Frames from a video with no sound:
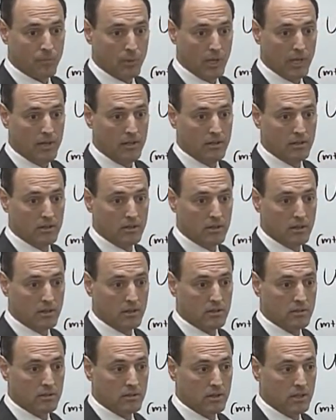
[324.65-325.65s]
Okay?
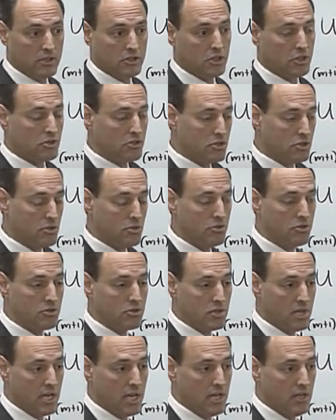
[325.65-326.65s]
So it's
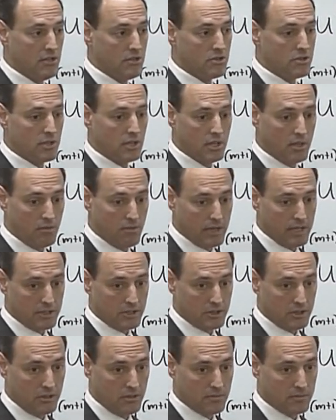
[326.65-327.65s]
two-stage
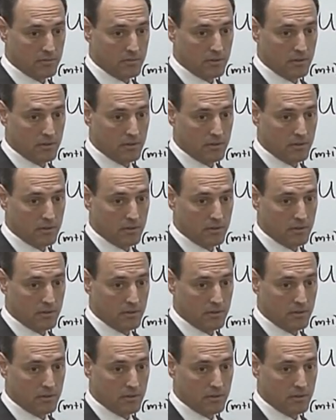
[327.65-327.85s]
iteration,